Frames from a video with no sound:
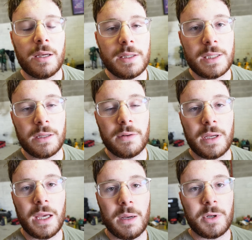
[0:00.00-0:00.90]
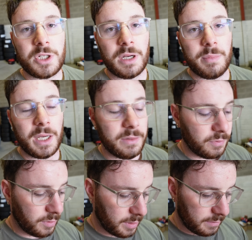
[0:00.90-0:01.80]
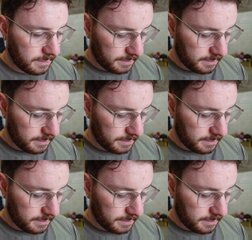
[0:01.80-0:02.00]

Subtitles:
considering how much I paid for it,